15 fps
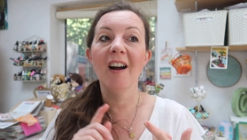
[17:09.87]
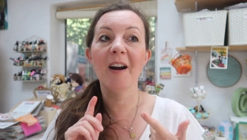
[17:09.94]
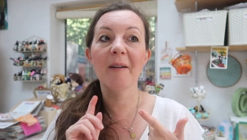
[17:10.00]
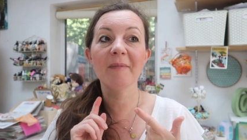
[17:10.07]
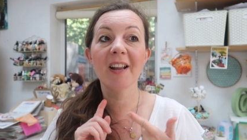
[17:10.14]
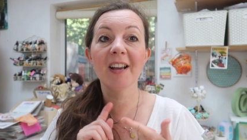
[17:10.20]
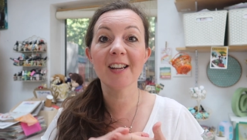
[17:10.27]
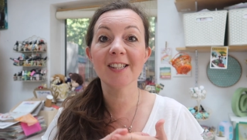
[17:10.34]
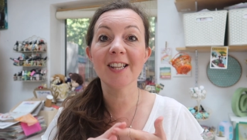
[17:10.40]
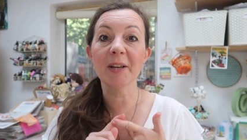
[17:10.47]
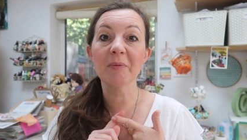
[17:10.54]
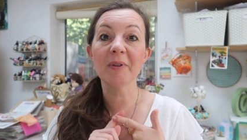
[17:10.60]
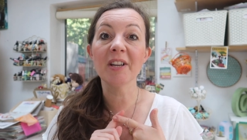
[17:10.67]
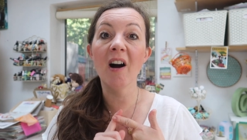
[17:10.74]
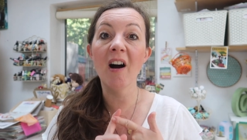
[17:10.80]
Um, like I
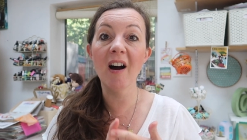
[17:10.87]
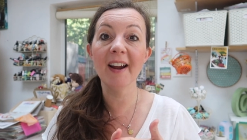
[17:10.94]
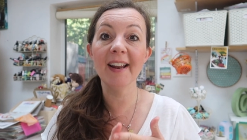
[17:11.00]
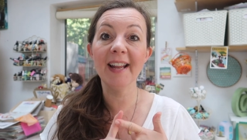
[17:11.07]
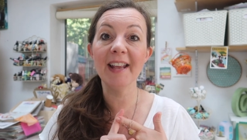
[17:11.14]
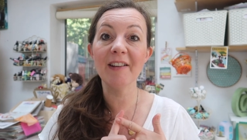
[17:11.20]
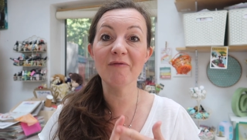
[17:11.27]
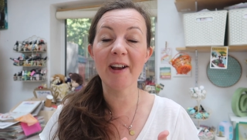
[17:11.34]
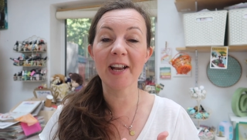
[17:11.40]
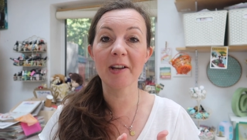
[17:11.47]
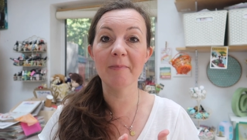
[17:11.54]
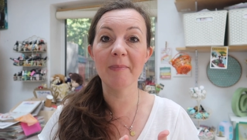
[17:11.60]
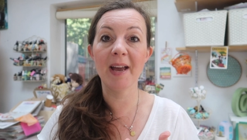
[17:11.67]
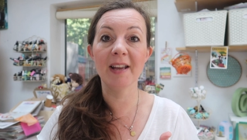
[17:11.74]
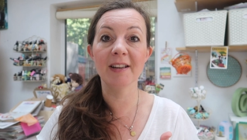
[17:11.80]
said, we'd highly
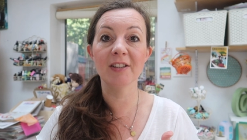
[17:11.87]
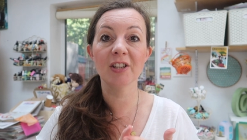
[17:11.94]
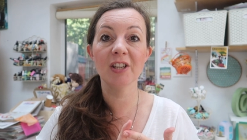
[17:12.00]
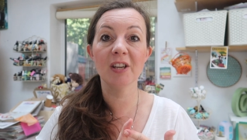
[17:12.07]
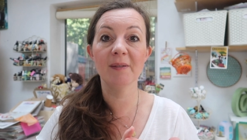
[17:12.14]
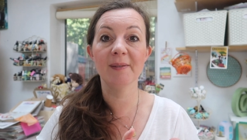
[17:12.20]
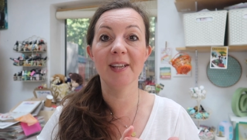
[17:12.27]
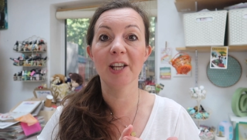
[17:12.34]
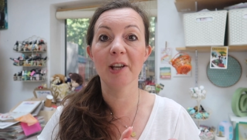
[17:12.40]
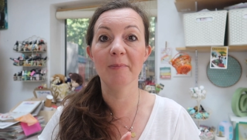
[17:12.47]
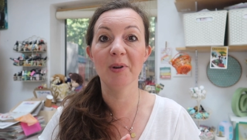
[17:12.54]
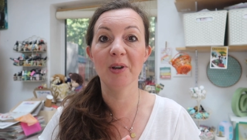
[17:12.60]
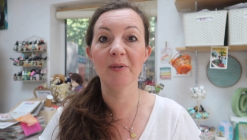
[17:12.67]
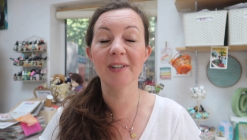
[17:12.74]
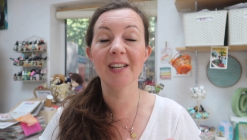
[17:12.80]
recommend using
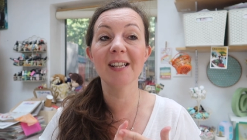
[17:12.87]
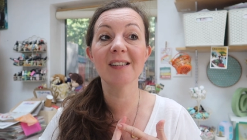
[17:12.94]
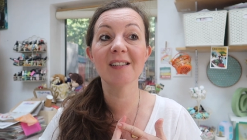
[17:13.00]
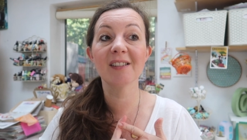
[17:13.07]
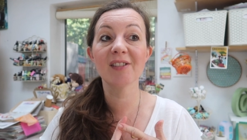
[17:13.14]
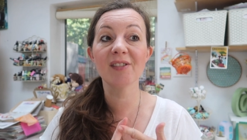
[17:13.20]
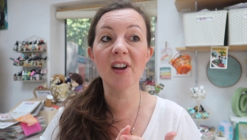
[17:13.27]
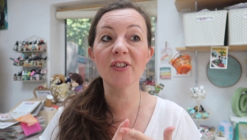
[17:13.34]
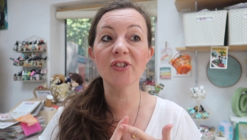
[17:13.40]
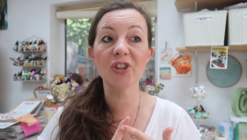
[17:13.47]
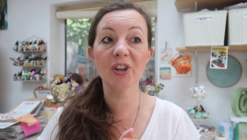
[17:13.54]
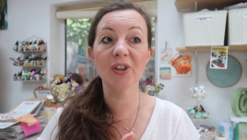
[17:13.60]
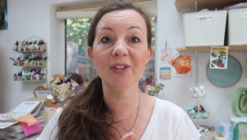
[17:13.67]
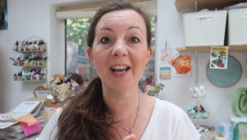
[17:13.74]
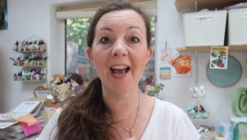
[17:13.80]
Komoot. It's such
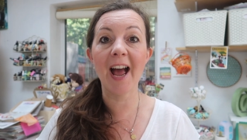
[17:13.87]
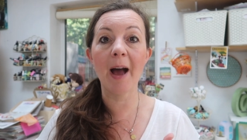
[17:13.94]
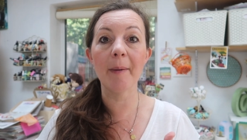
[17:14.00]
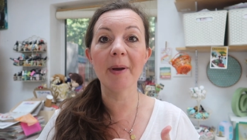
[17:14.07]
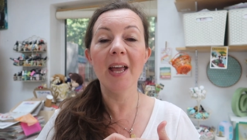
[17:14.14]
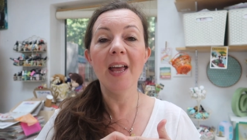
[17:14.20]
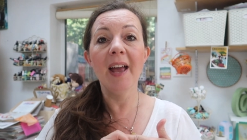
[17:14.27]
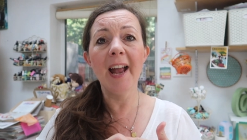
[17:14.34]
a good app.